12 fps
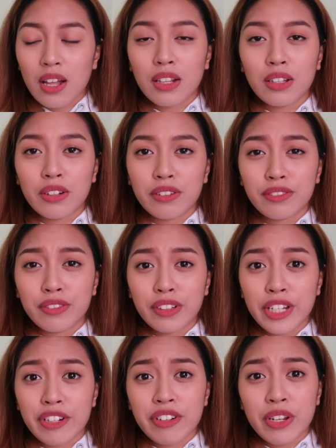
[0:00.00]
a lot of
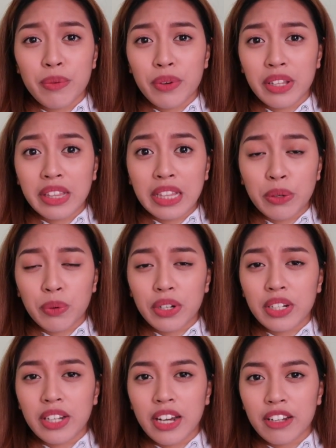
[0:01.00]
layering with
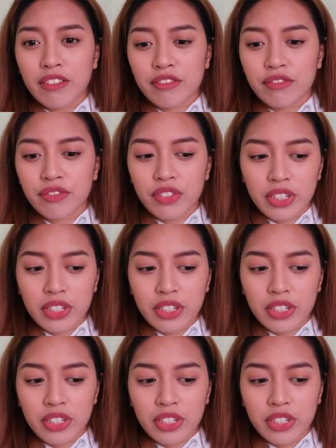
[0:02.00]
liquid kind of